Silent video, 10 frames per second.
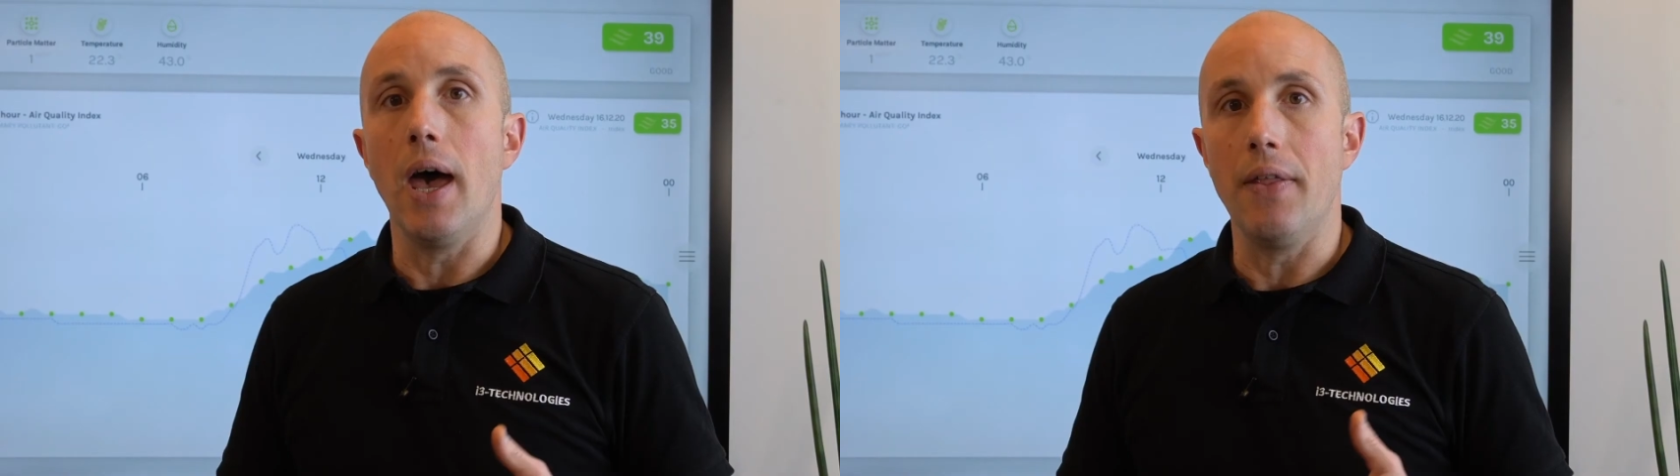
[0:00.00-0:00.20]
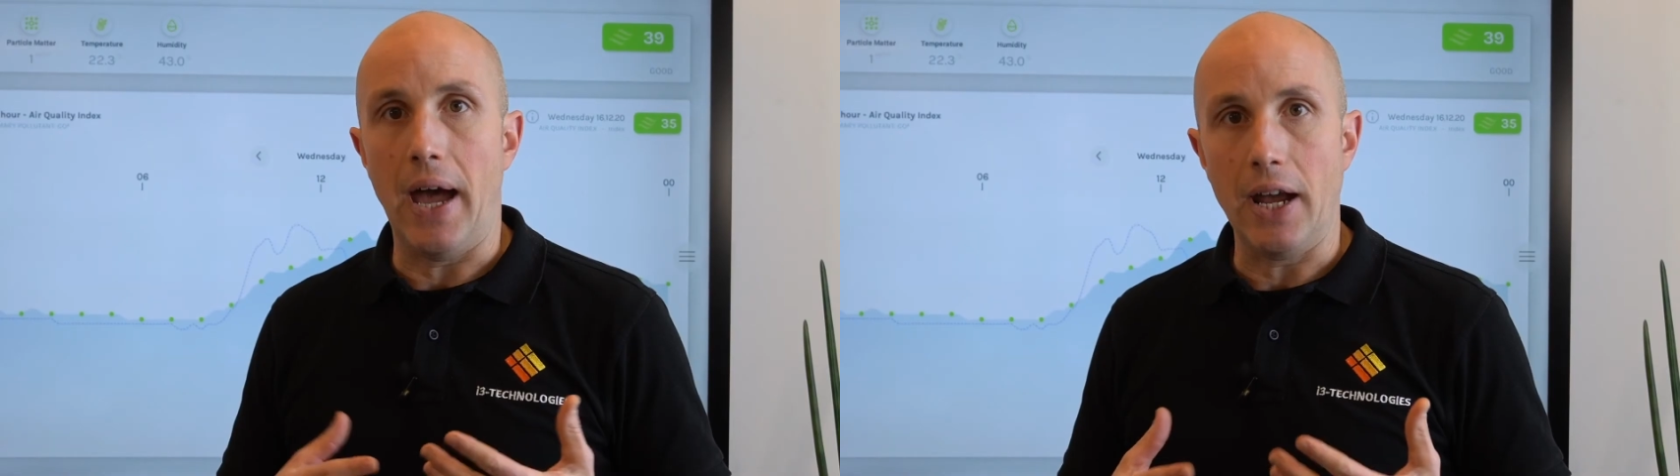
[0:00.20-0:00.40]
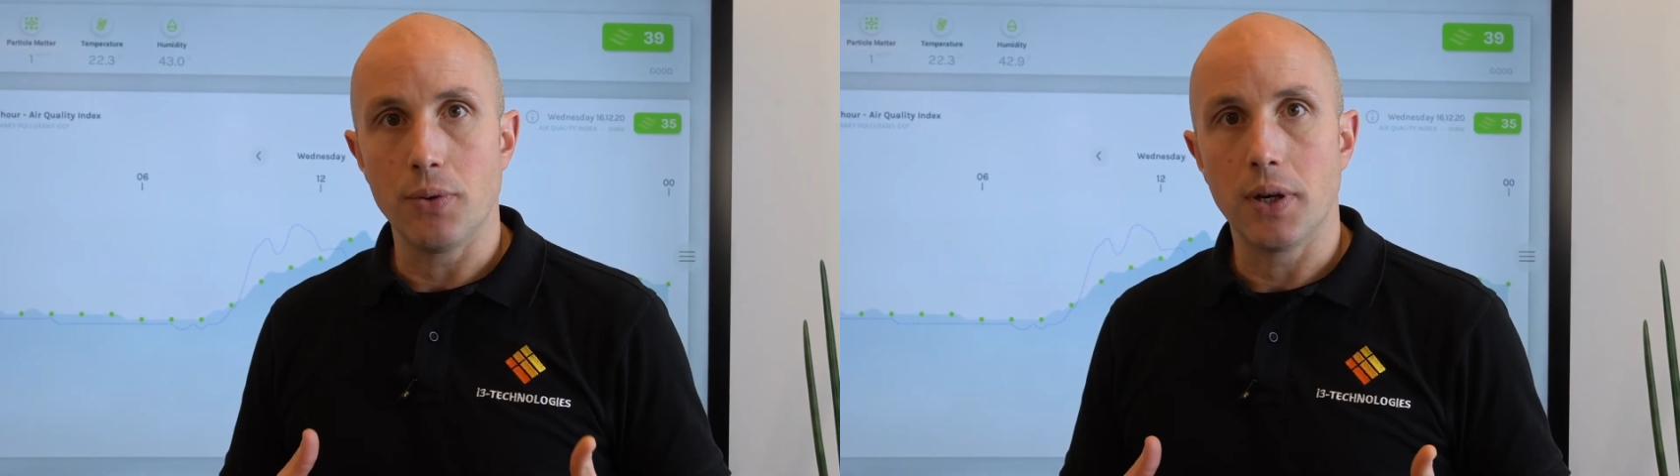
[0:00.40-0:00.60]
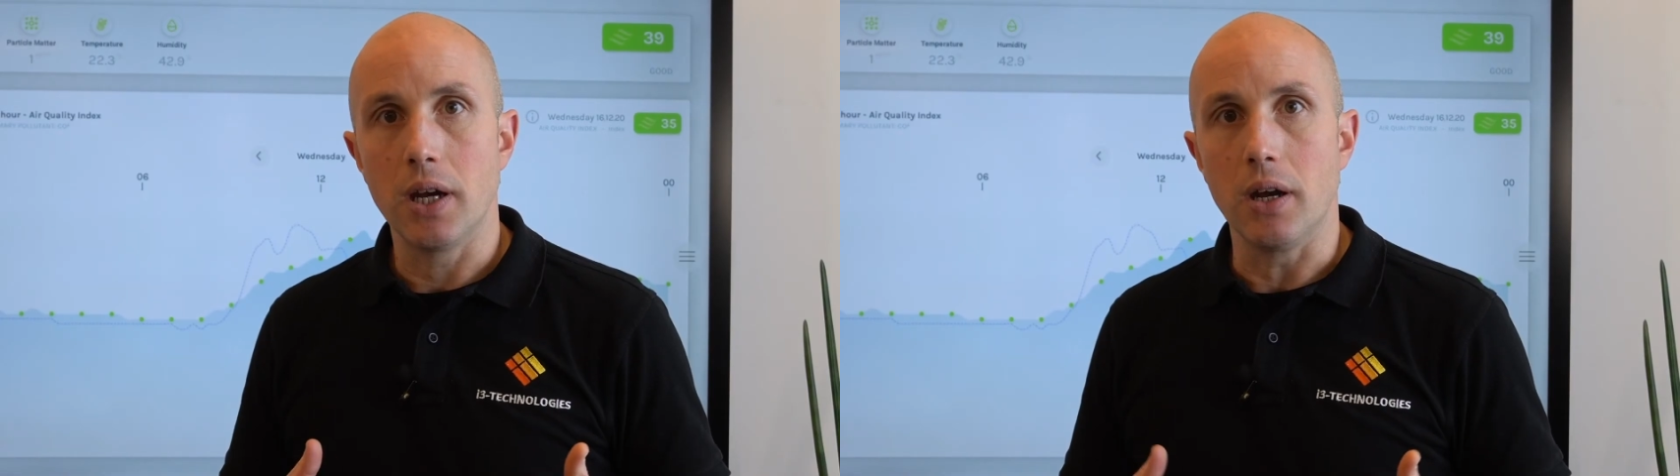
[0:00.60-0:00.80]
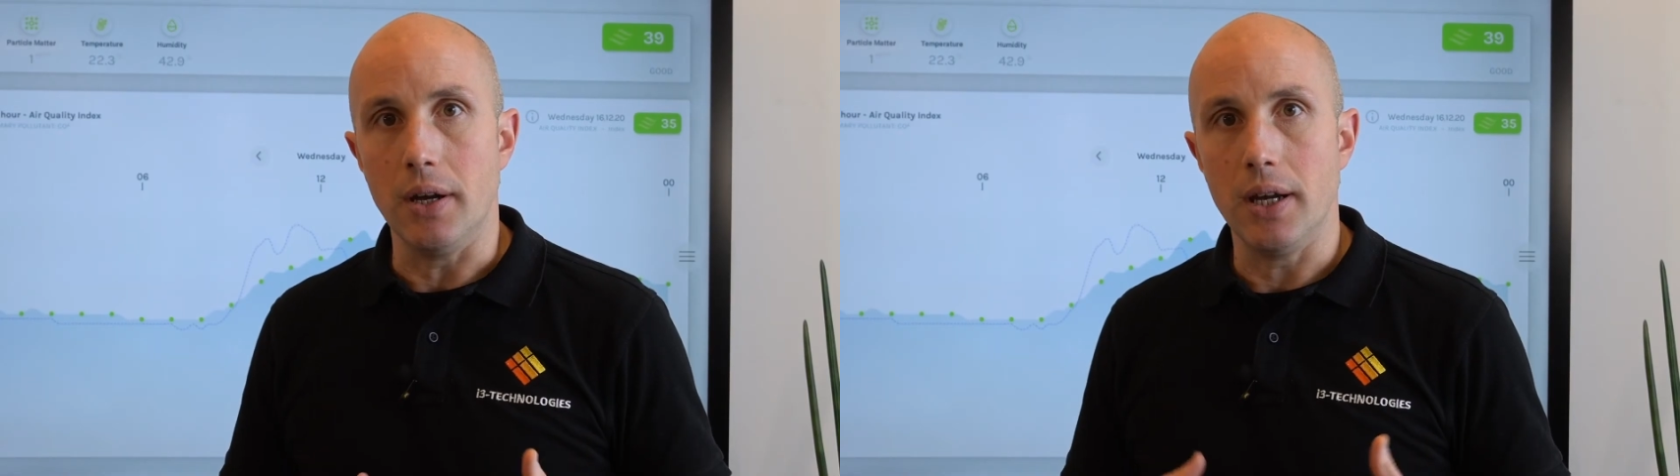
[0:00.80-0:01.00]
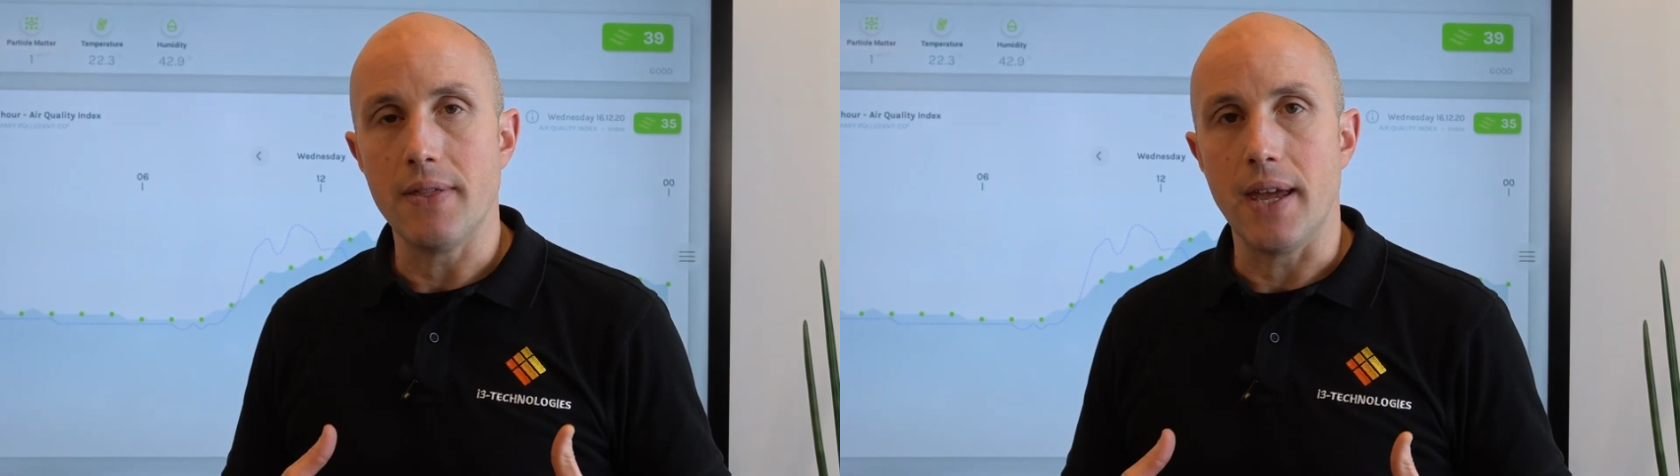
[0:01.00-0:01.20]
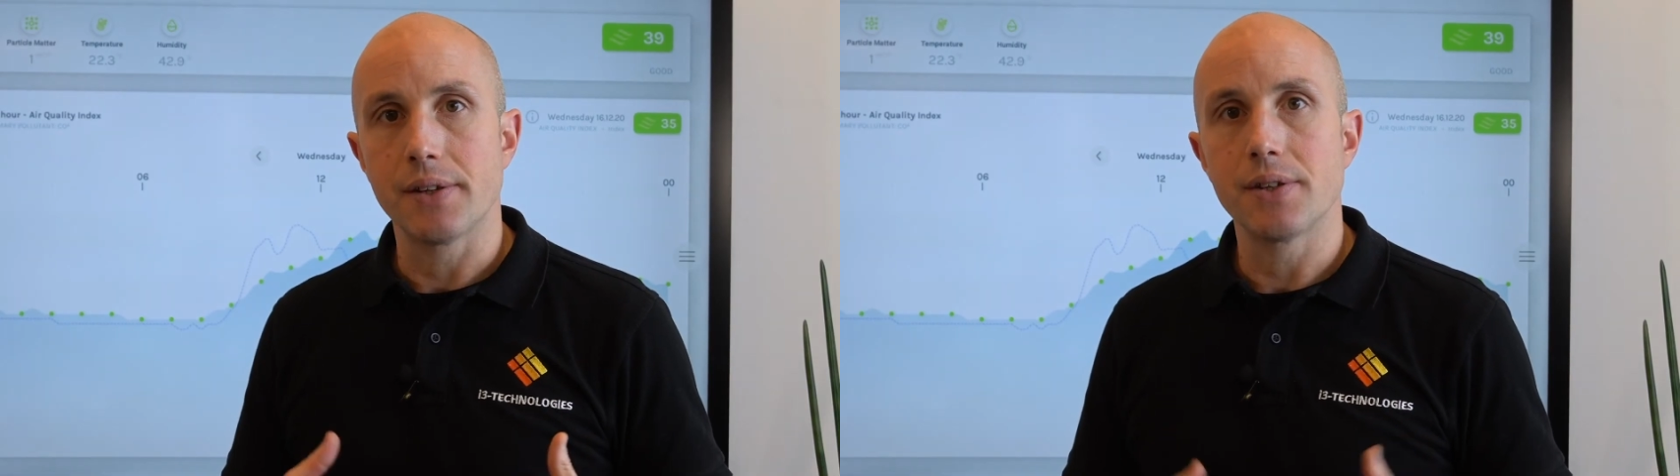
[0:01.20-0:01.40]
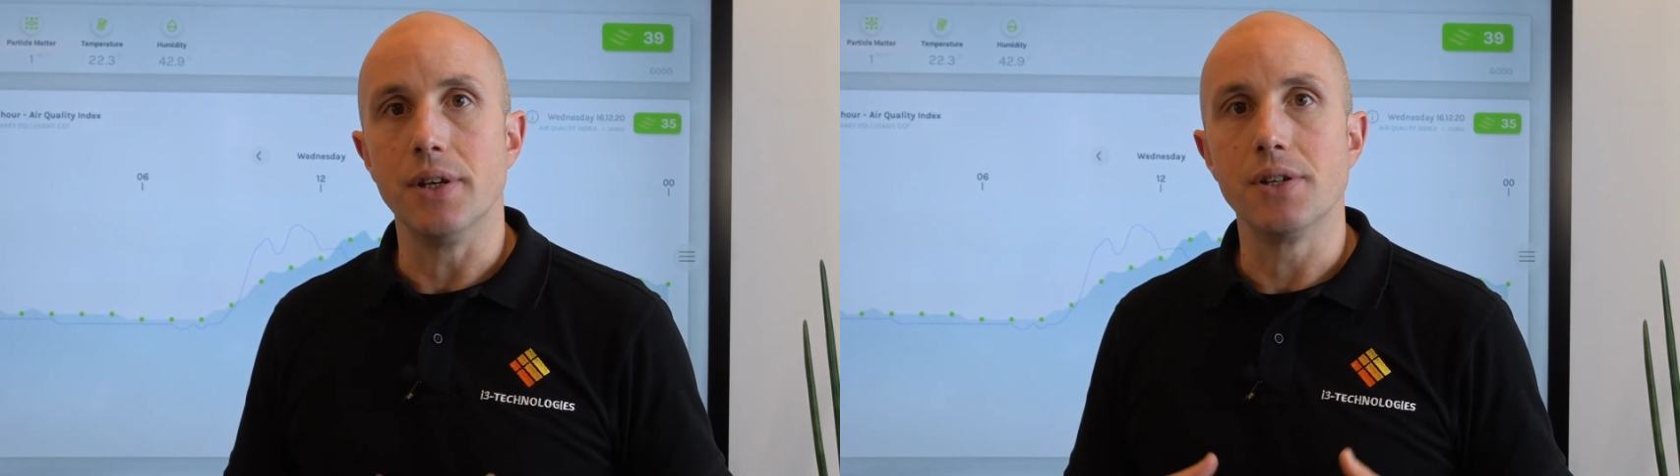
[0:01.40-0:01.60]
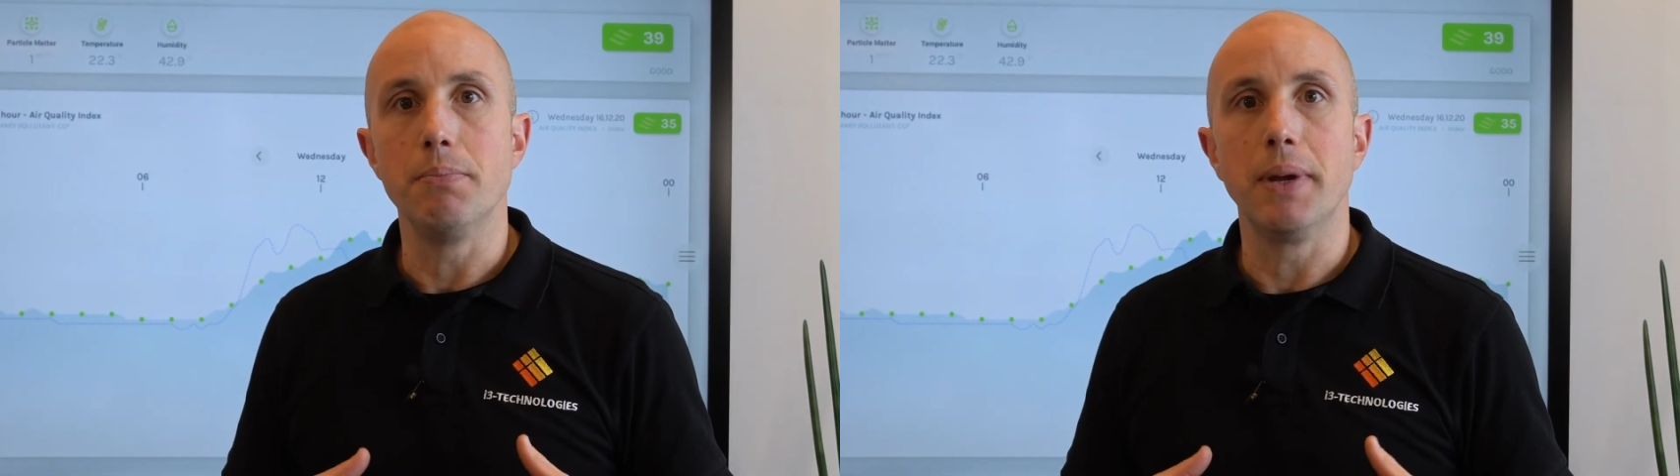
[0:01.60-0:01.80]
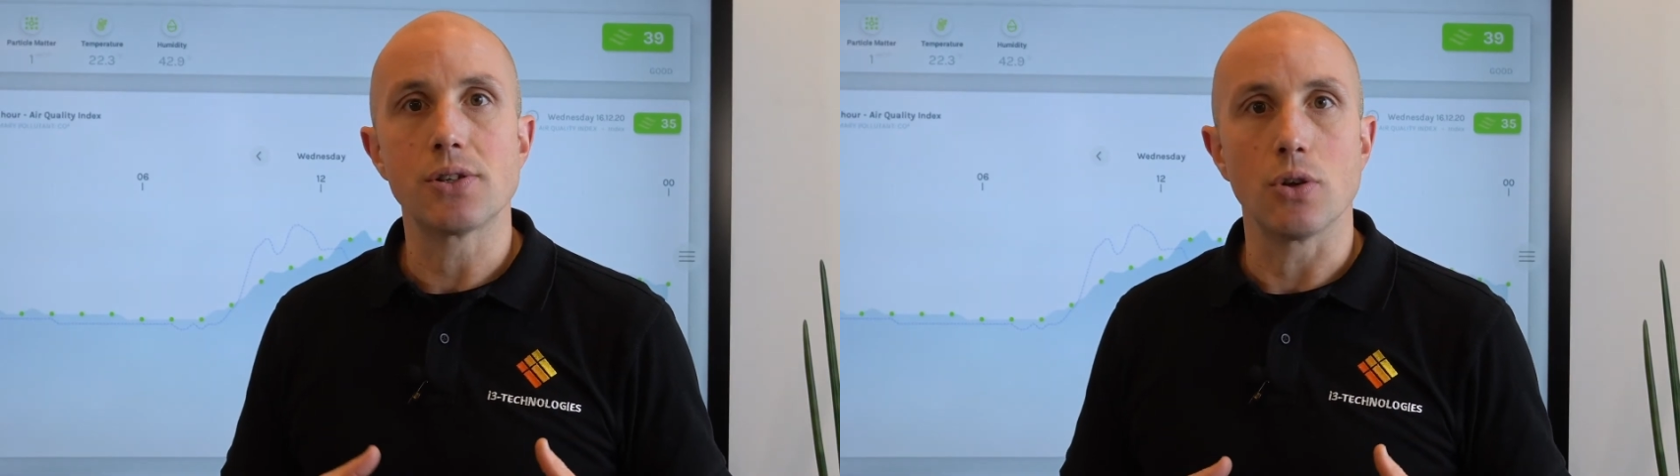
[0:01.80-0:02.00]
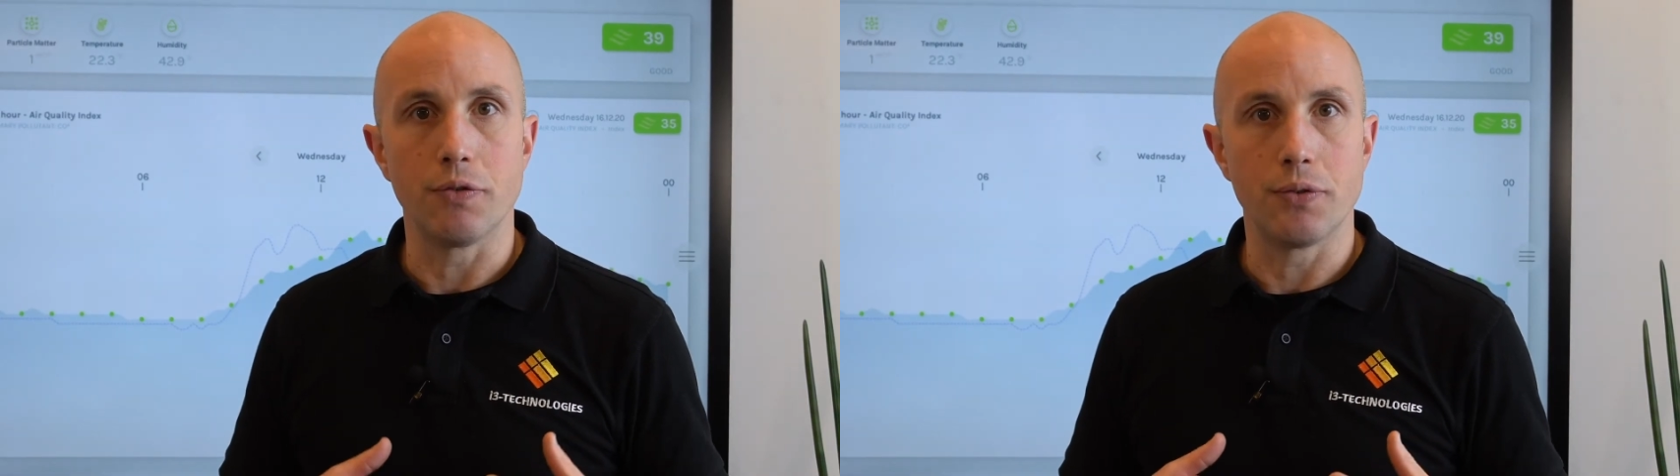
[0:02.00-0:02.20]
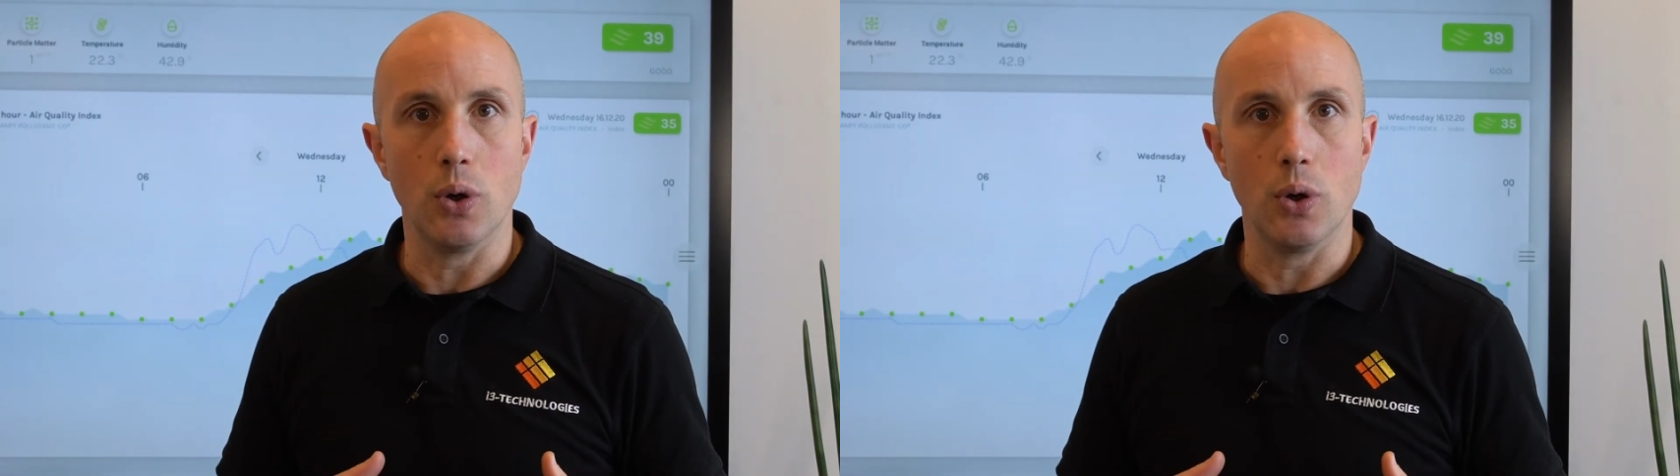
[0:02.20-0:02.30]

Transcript: And the i3CAIR Index is a mix of